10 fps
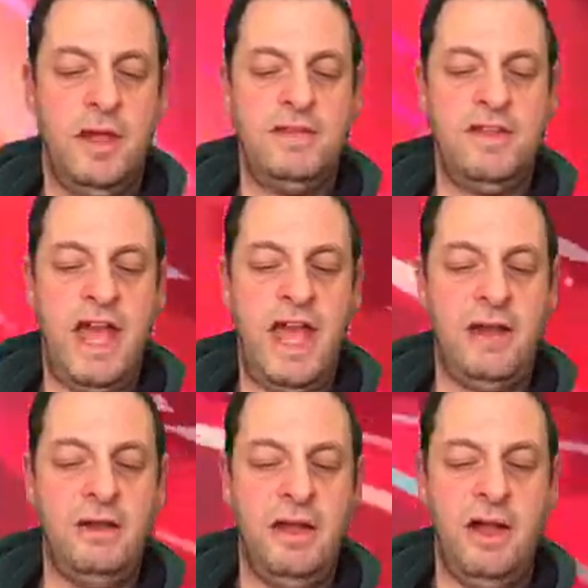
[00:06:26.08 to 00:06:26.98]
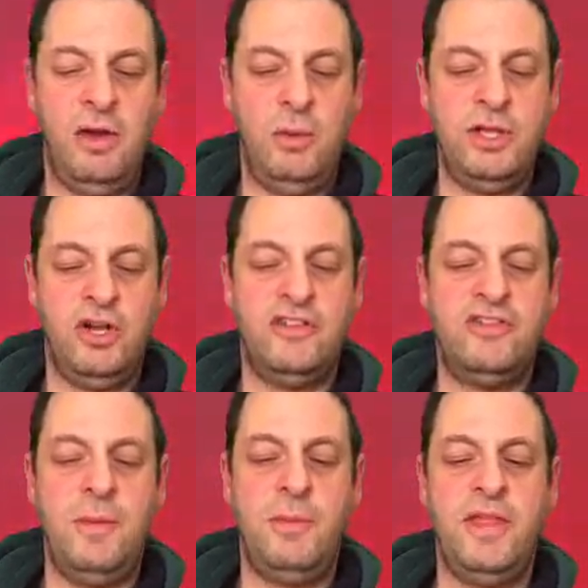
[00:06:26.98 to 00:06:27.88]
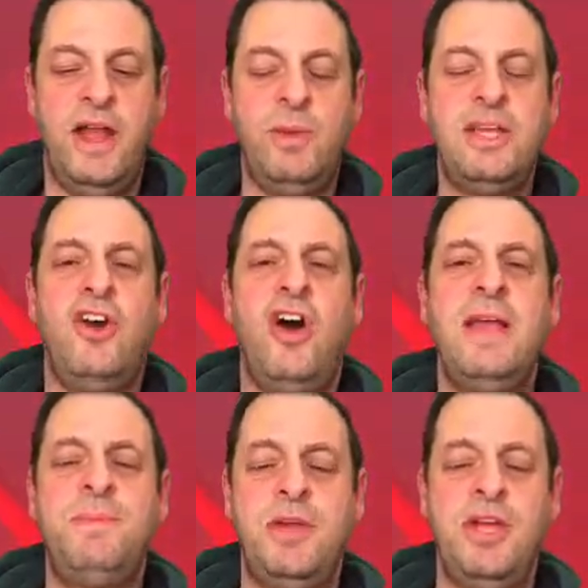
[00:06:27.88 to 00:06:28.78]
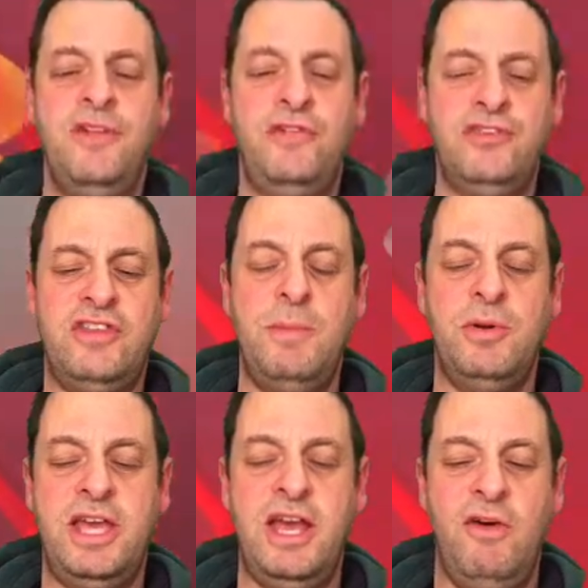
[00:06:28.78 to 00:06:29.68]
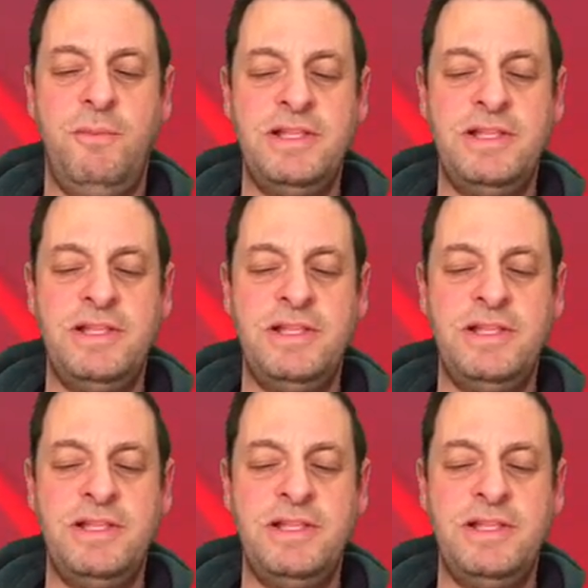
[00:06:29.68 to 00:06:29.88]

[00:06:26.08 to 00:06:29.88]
I'm down. Oh, we got a double there. We got a beautiful double kill. I've